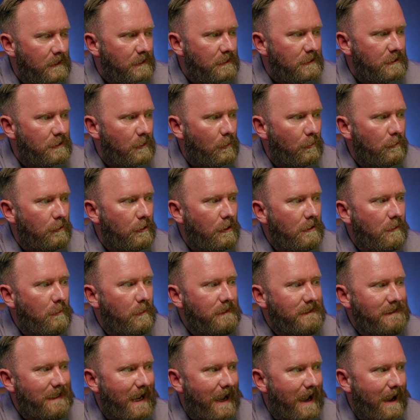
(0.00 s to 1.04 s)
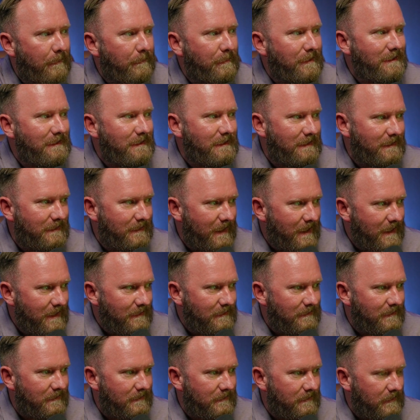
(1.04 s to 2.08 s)
So look what's happened
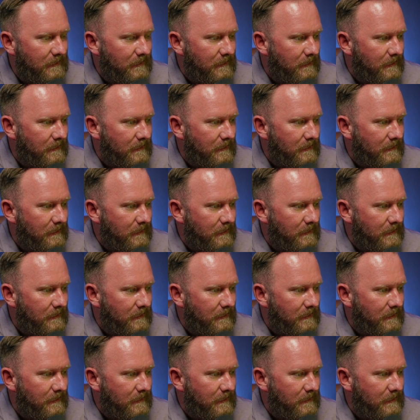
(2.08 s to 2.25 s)
since.